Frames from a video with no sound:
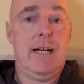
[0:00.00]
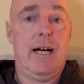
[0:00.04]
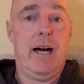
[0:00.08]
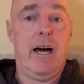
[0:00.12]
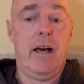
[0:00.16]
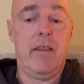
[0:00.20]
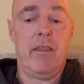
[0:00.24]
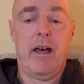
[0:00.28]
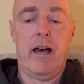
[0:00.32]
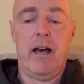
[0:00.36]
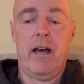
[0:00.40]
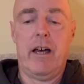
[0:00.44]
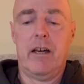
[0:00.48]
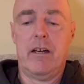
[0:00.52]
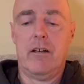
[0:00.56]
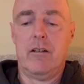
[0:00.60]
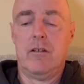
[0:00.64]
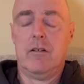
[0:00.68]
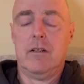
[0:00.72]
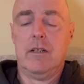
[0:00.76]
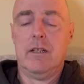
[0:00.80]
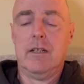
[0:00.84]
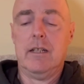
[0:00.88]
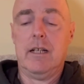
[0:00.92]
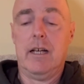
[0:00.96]
Although
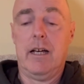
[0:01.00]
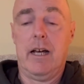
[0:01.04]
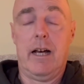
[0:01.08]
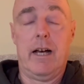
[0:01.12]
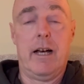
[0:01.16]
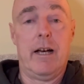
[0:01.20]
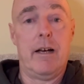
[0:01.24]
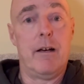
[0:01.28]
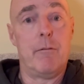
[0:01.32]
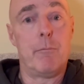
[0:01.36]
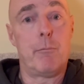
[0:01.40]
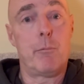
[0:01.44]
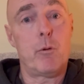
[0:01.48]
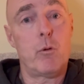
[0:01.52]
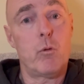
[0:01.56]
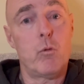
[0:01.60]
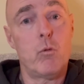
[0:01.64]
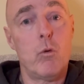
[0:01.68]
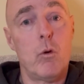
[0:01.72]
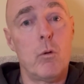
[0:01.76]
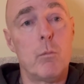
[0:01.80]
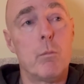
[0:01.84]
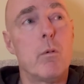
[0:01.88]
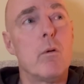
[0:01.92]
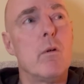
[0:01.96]

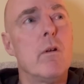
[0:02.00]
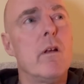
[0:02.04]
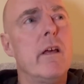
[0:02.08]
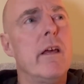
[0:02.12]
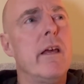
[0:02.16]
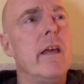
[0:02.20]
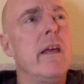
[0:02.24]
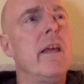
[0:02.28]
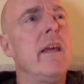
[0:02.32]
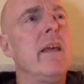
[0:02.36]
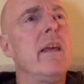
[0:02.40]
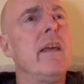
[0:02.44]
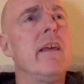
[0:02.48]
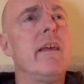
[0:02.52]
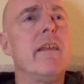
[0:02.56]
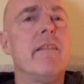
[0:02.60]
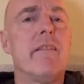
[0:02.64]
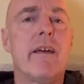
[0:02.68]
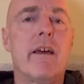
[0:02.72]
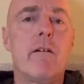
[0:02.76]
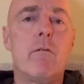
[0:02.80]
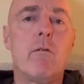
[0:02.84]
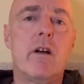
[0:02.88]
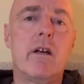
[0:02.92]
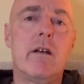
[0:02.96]
probably
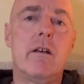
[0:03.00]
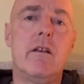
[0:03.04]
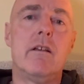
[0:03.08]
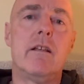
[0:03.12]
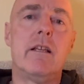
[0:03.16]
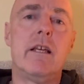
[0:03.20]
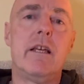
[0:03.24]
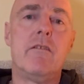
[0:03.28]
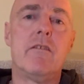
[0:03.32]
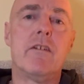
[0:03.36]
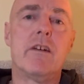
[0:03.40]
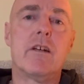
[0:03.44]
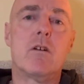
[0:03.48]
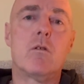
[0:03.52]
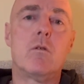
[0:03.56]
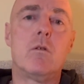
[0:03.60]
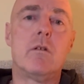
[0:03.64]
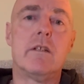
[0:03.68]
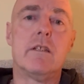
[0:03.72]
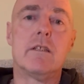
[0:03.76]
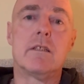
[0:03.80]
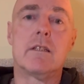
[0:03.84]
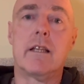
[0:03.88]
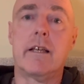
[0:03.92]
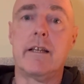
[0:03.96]
they won't leave it
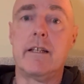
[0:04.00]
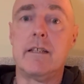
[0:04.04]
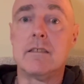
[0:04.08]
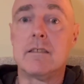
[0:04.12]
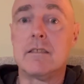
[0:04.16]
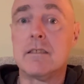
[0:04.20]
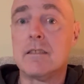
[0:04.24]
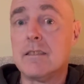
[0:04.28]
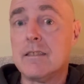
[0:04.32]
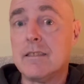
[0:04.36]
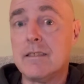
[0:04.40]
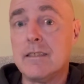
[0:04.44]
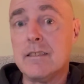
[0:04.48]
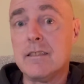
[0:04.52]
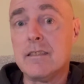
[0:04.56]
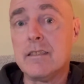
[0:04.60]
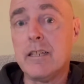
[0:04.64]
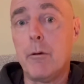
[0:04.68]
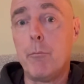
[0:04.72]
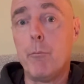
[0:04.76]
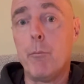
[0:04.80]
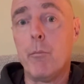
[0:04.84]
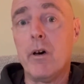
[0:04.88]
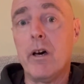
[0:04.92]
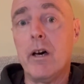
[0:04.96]
quite as late as
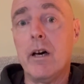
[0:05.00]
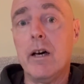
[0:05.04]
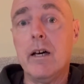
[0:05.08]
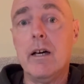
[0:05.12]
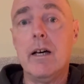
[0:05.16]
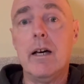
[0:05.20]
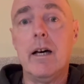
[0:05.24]
December,